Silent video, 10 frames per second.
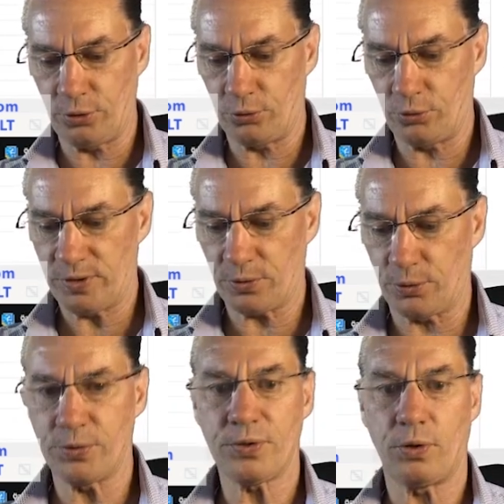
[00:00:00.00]

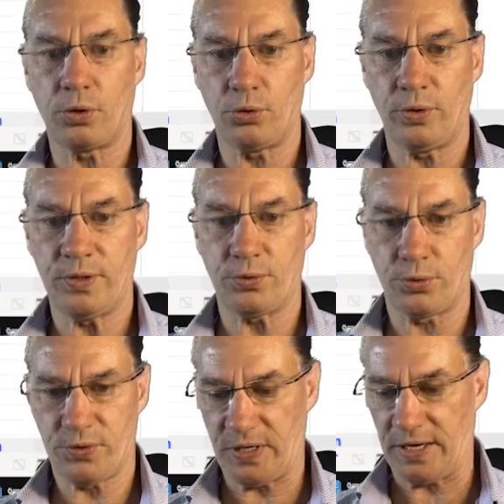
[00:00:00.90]
resource or
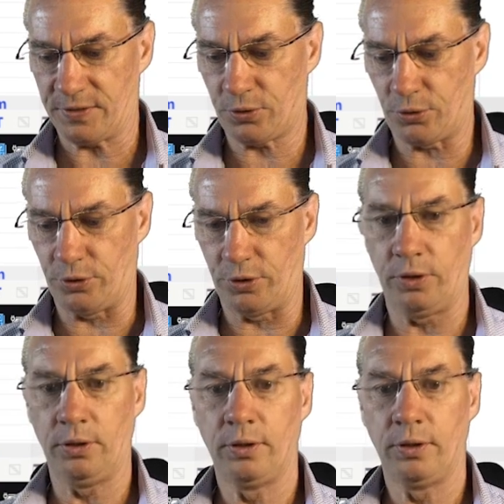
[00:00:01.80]
resource external,